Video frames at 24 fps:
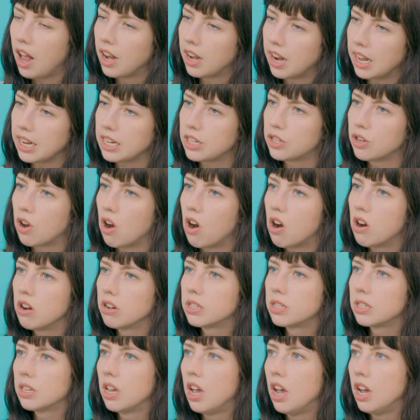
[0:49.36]
Like
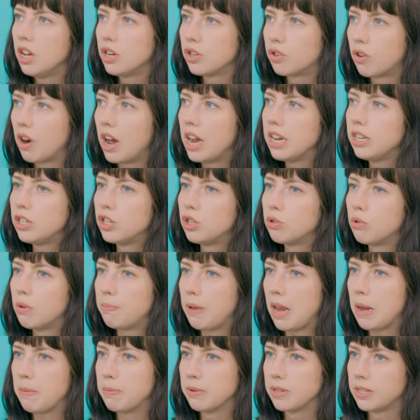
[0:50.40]
dogs, trying to do it
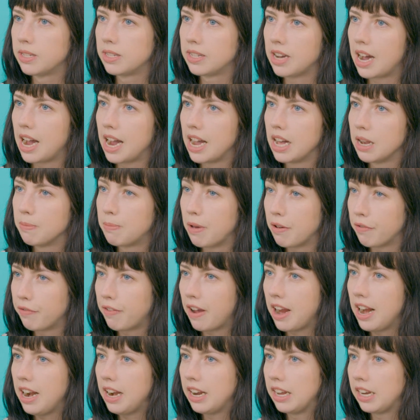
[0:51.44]
people style but
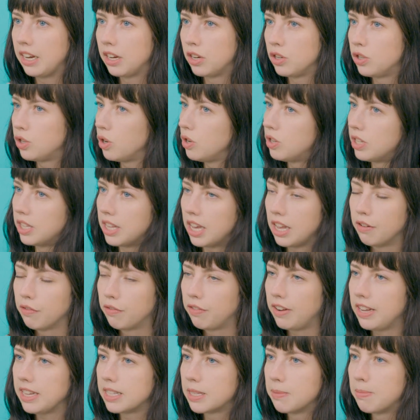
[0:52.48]
failing due to the
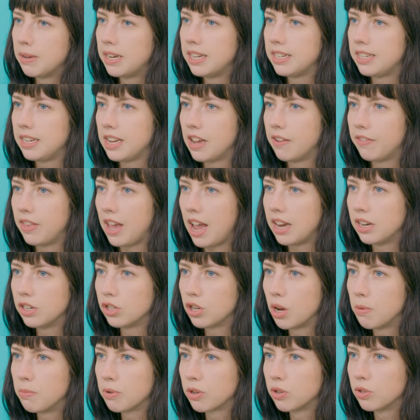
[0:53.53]
inflexibility of the
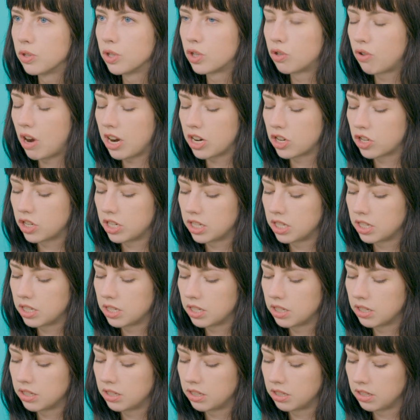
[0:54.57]
anatomical
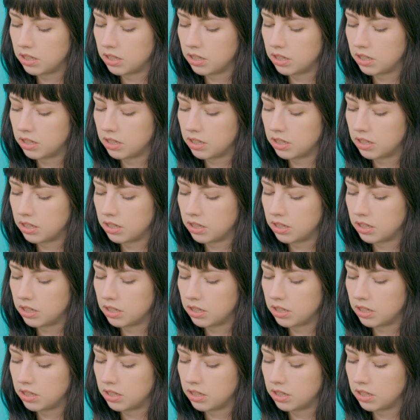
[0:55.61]
structures.